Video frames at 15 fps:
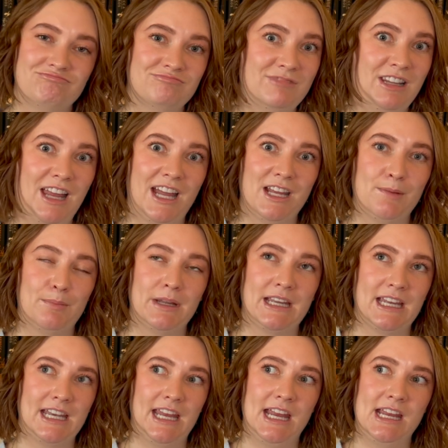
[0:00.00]
like
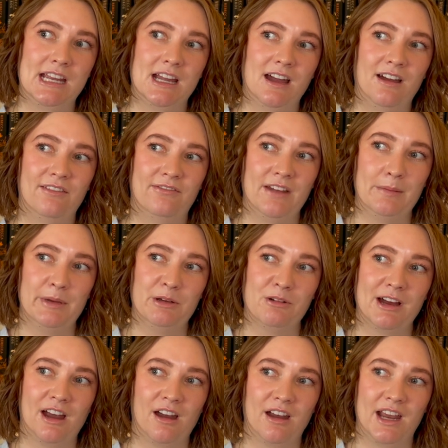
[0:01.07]
beginning of
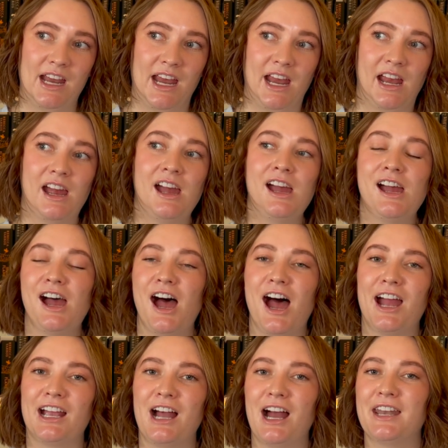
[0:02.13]
February.
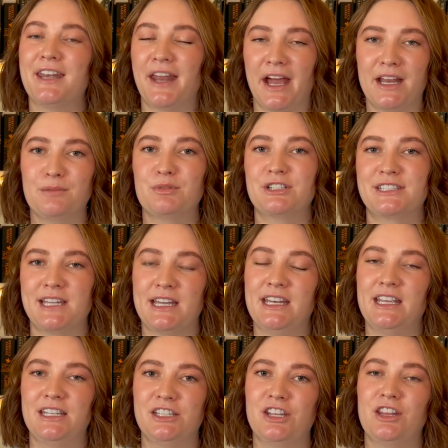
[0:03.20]
I got 9%
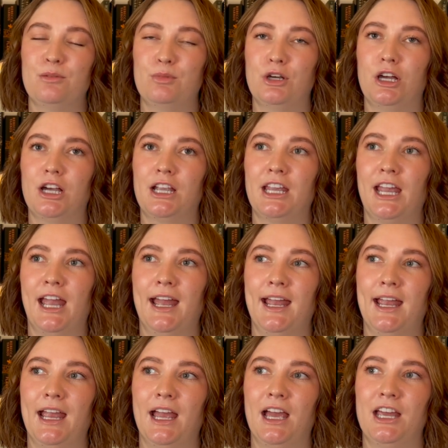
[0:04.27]
into the book
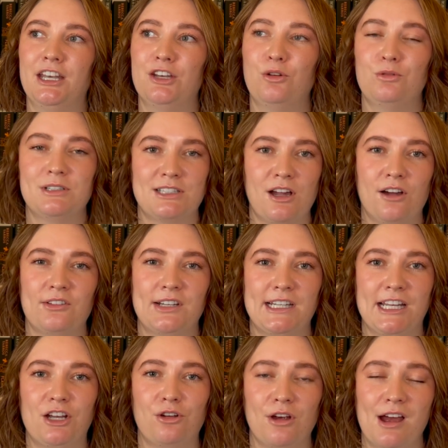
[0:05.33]
and was
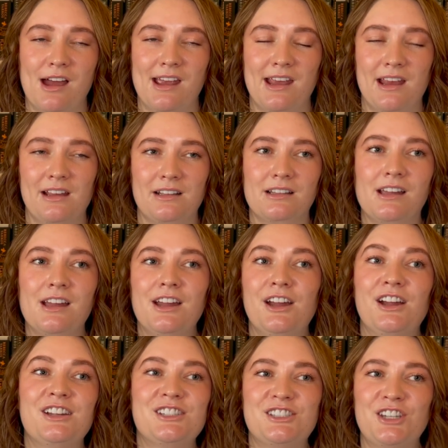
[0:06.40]
already crying.
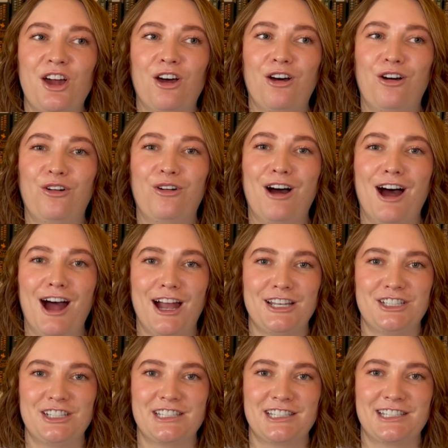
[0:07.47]
So I
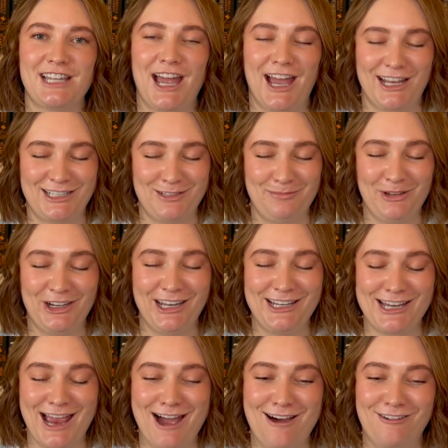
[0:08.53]
just had to put it
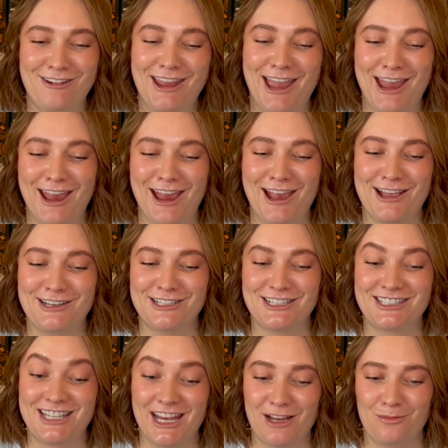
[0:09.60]
down and
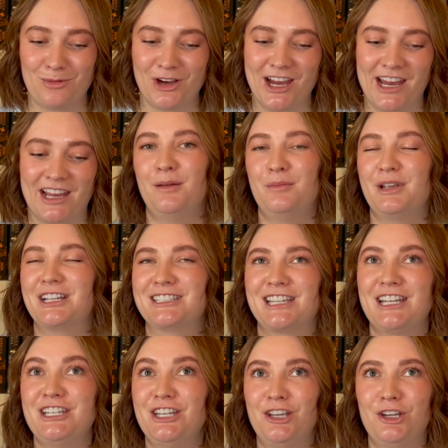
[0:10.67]
take a break because
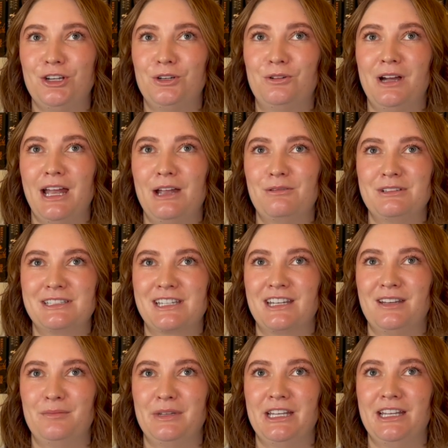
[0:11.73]
I knew it was
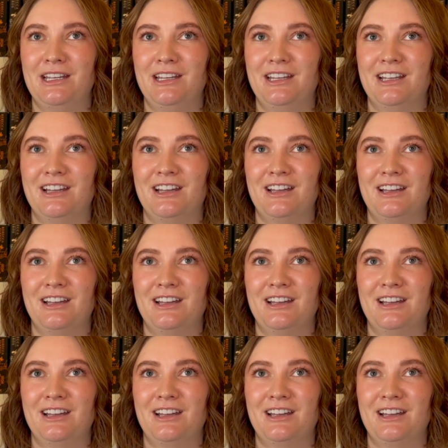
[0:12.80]
gonna be